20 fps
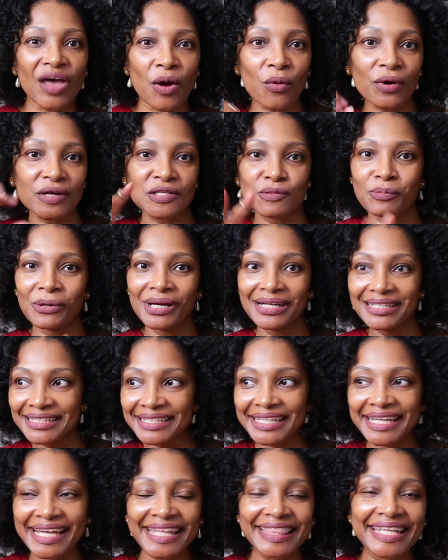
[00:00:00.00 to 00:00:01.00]
that we're
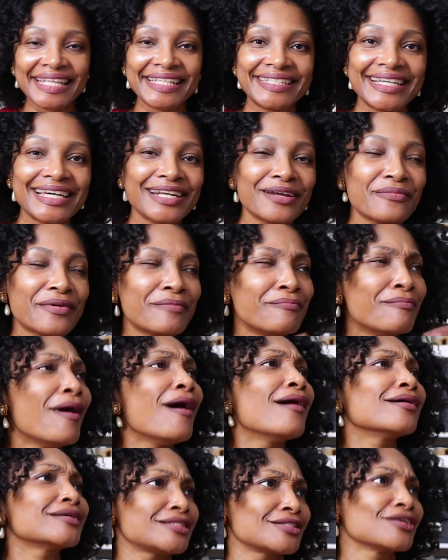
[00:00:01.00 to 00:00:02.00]
sprinkling in the denim
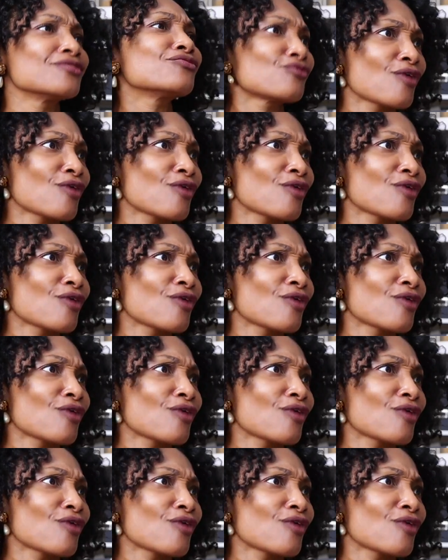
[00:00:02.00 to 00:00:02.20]
amongst the